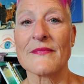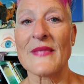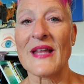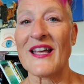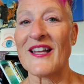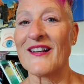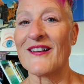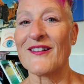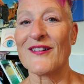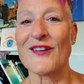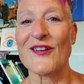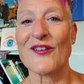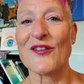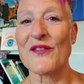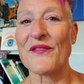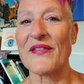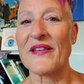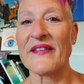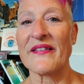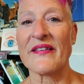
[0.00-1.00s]
I don't know
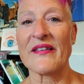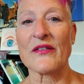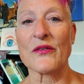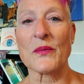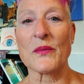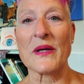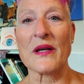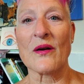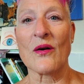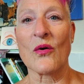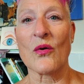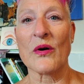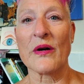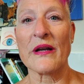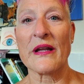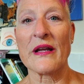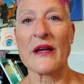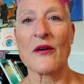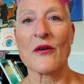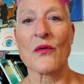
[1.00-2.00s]
if this is
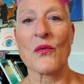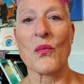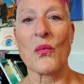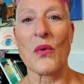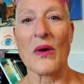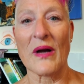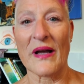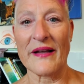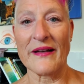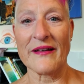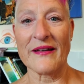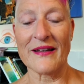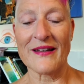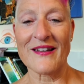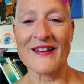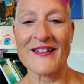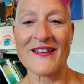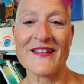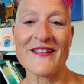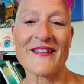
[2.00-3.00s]
recording or what,
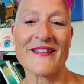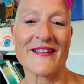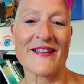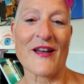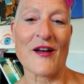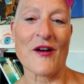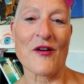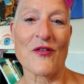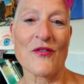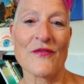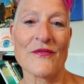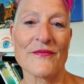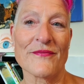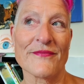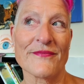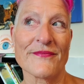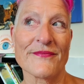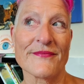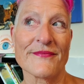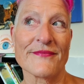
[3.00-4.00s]
so
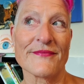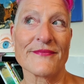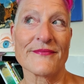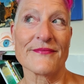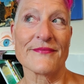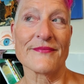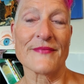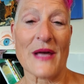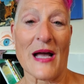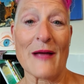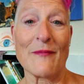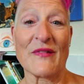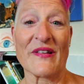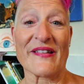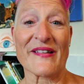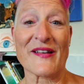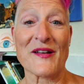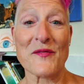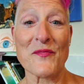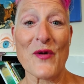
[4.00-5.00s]
I'm
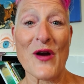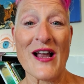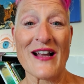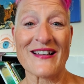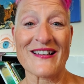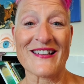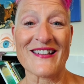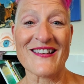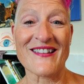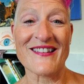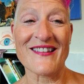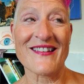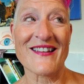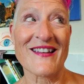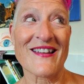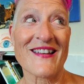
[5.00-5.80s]
just going to practice.